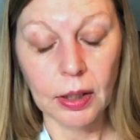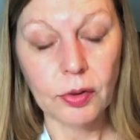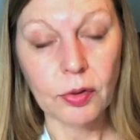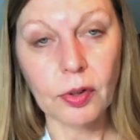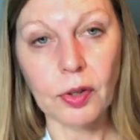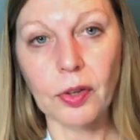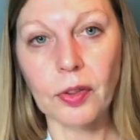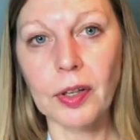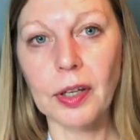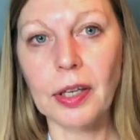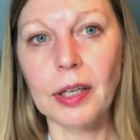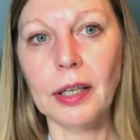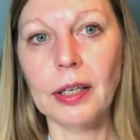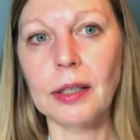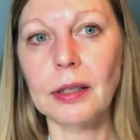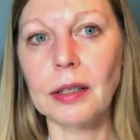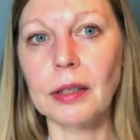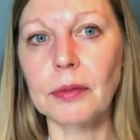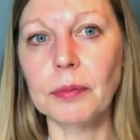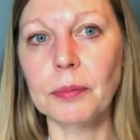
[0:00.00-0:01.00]
So
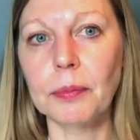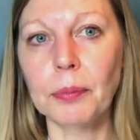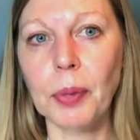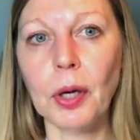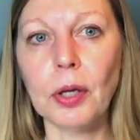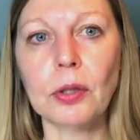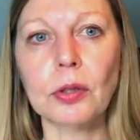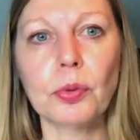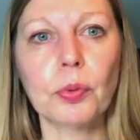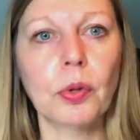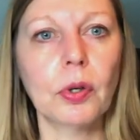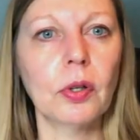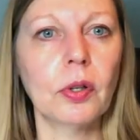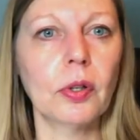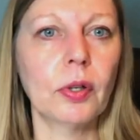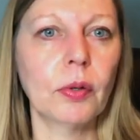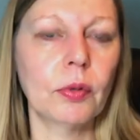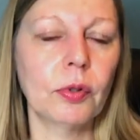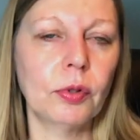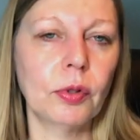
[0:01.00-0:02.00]
the boiled
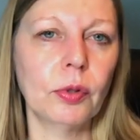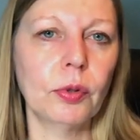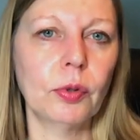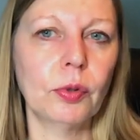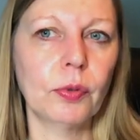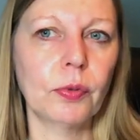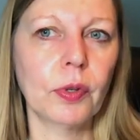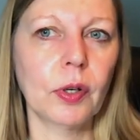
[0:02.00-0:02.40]
wool that was used